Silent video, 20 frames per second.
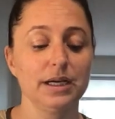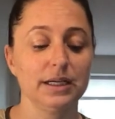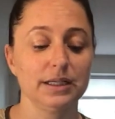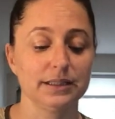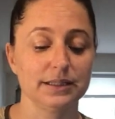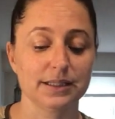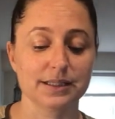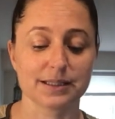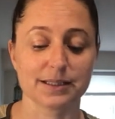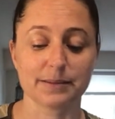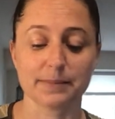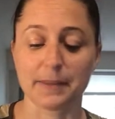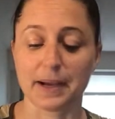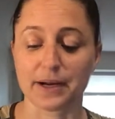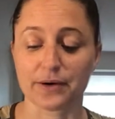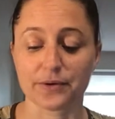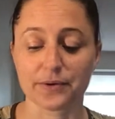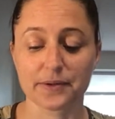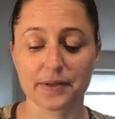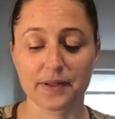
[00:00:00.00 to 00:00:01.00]
It doesn't
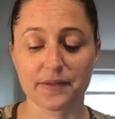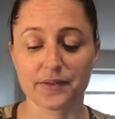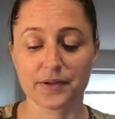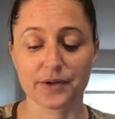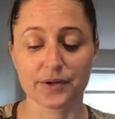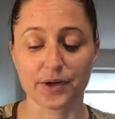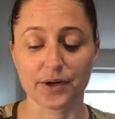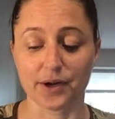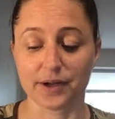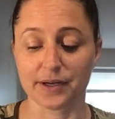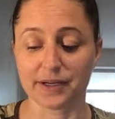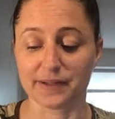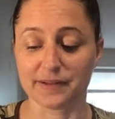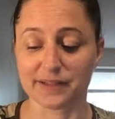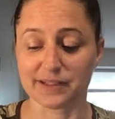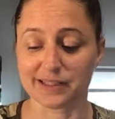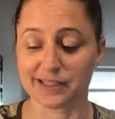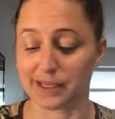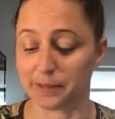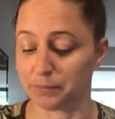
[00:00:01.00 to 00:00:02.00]
matter that they're not in
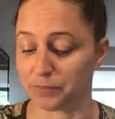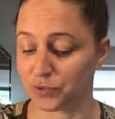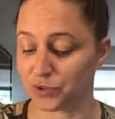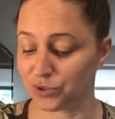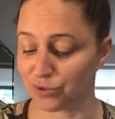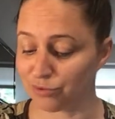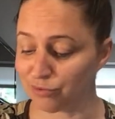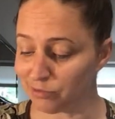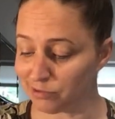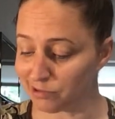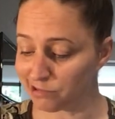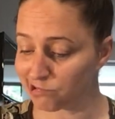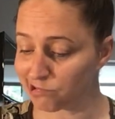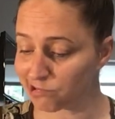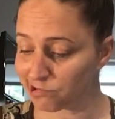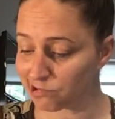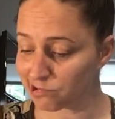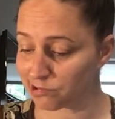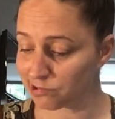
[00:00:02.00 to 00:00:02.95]
the same suits.